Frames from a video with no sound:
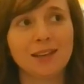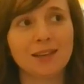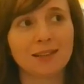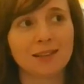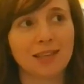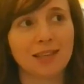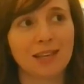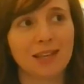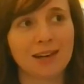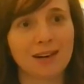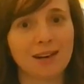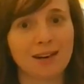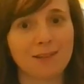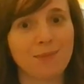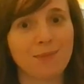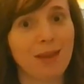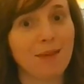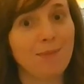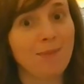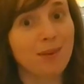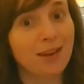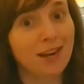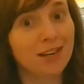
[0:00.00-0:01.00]
that
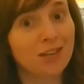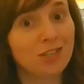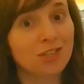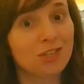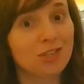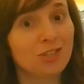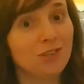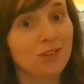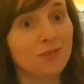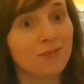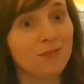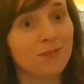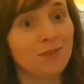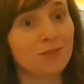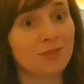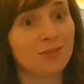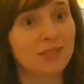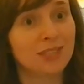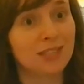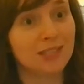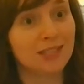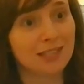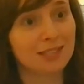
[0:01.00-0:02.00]
maybe I should have
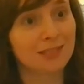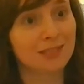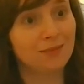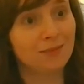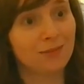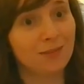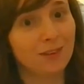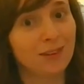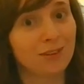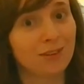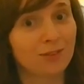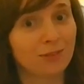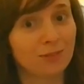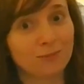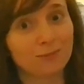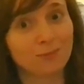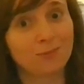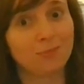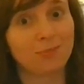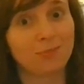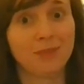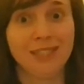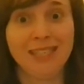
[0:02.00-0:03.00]
used in this video,
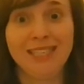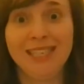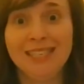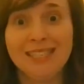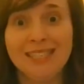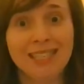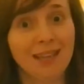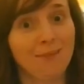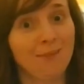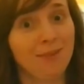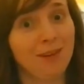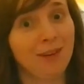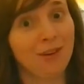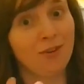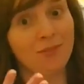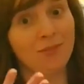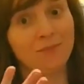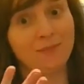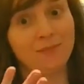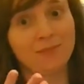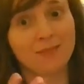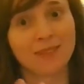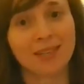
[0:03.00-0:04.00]
please let me know.